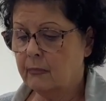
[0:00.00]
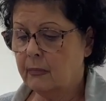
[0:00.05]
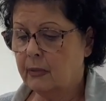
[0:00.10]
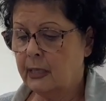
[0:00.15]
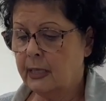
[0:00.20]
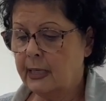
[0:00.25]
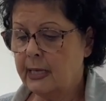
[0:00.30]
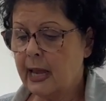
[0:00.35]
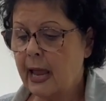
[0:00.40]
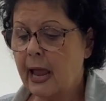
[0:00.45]

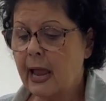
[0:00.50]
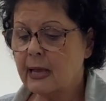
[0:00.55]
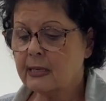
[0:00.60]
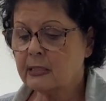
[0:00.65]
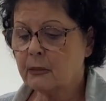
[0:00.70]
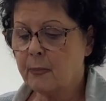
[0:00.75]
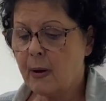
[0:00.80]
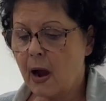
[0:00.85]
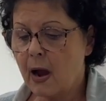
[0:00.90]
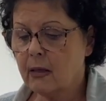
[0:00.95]
he
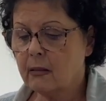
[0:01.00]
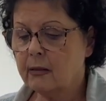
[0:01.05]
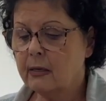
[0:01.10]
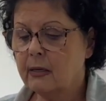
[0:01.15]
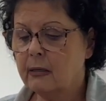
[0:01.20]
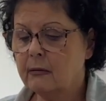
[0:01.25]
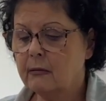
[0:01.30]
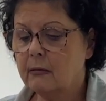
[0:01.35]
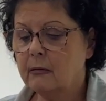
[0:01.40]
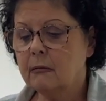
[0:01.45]
asked
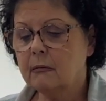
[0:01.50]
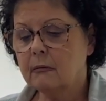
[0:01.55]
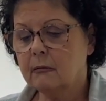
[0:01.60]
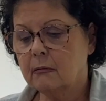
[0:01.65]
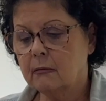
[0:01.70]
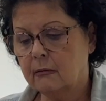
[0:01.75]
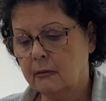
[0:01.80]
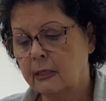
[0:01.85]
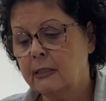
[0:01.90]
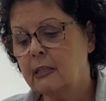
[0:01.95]
Pilate.
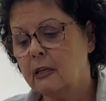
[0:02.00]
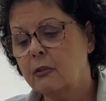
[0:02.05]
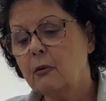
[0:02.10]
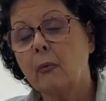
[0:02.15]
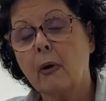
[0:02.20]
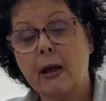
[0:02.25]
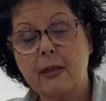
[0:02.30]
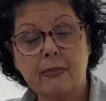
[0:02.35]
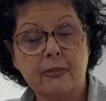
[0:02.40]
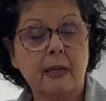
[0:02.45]
He did the
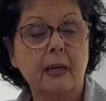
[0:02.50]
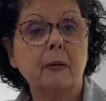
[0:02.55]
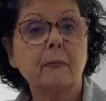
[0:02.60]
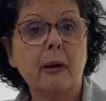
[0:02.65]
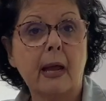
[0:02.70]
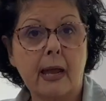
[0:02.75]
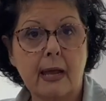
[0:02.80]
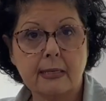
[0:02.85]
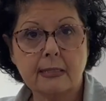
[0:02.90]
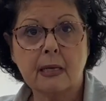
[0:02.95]
right thing
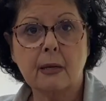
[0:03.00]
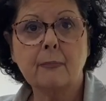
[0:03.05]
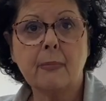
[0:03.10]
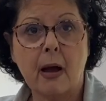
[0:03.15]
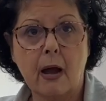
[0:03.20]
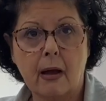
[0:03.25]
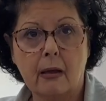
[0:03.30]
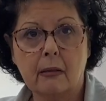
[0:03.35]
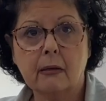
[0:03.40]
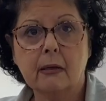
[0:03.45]
by asking
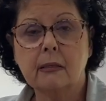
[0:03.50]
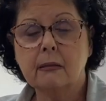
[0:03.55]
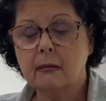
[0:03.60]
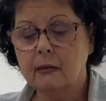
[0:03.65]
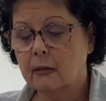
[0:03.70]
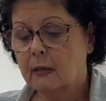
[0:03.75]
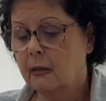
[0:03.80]
Pilate.